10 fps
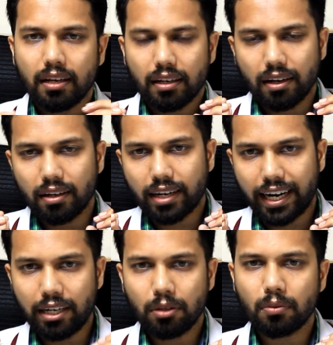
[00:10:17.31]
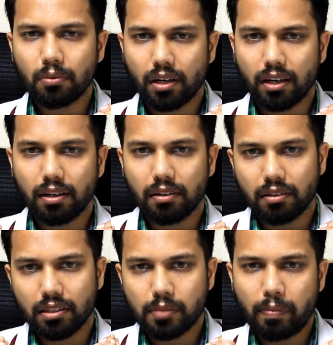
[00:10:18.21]
try
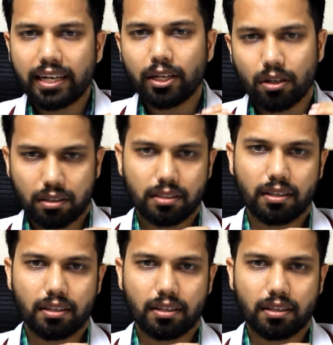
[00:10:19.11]
to split your